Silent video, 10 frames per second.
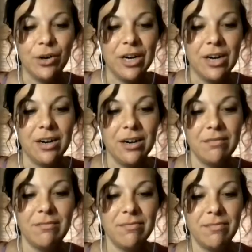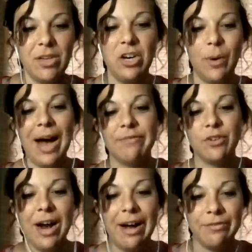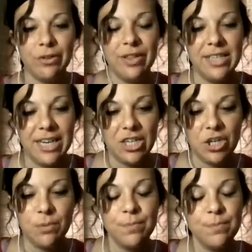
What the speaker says: or after the session?